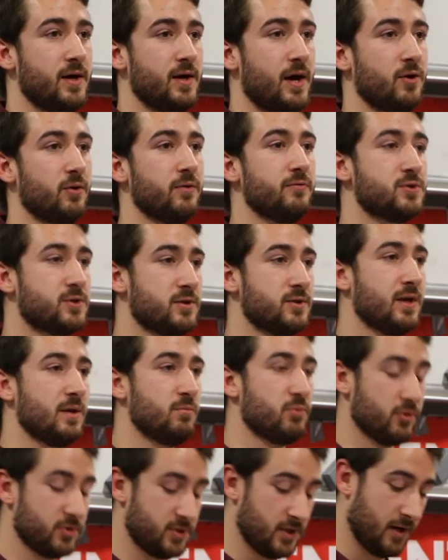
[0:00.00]
and all of a sudden they
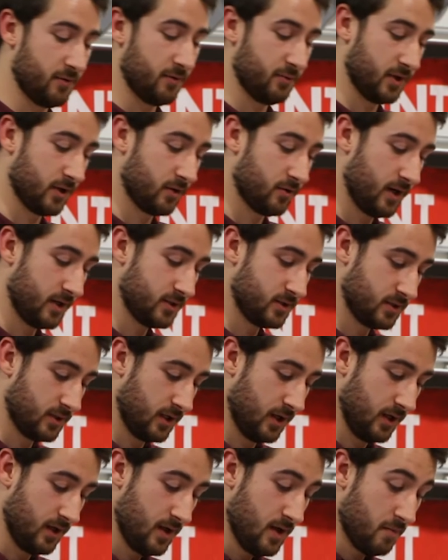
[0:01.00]
brought it out when the crisis
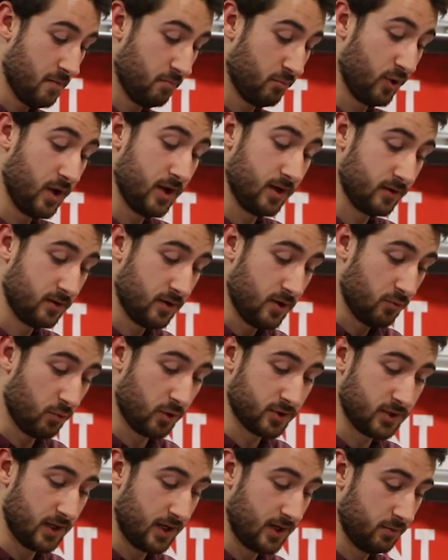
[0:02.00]
hit. Britain
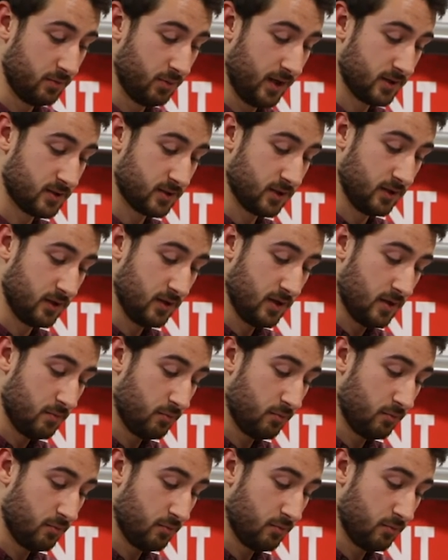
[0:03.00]
wasn't any better.